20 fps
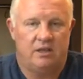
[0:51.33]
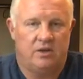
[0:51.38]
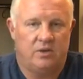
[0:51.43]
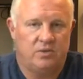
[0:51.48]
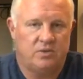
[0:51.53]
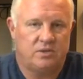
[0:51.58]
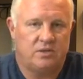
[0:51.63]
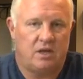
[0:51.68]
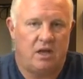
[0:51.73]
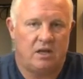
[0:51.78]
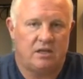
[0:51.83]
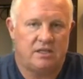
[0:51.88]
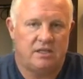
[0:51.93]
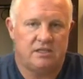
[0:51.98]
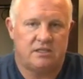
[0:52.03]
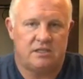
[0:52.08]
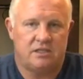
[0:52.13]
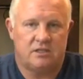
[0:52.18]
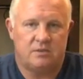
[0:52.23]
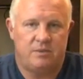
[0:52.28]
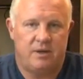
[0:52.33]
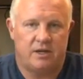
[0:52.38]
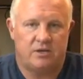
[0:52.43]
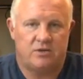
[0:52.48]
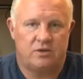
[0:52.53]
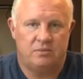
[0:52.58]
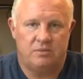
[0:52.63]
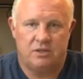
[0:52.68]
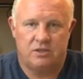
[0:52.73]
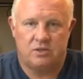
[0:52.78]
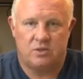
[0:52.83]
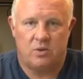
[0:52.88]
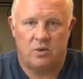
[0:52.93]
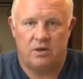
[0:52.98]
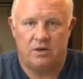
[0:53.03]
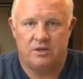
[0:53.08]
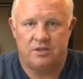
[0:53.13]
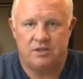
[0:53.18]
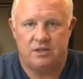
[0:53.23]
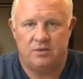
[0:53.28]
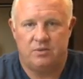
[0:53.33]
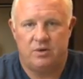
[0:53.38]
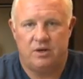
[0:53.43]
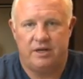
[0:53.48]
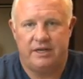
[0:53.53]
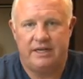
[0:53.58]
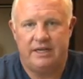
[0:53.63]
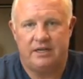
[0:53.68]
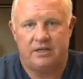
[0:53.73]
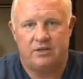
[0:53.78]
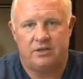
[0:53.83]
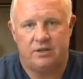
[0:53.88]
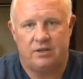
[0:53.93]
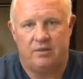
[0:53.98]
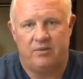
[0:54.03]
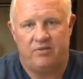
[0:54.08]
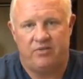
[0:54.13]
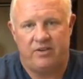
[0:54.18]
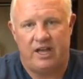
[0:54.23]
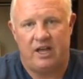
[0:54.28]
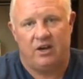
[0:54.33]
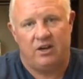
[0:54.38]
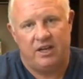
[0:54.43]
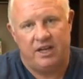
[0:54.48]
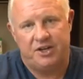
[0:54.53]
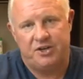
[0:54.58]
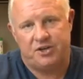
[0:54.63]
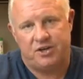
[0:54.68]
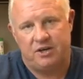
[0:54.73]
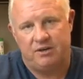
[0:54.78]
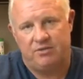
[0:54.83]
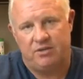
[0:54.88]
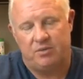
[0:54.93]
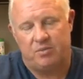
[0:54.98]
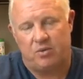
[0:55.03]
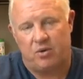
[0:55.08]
those autistic spectrum disorders and really get to the foundation of the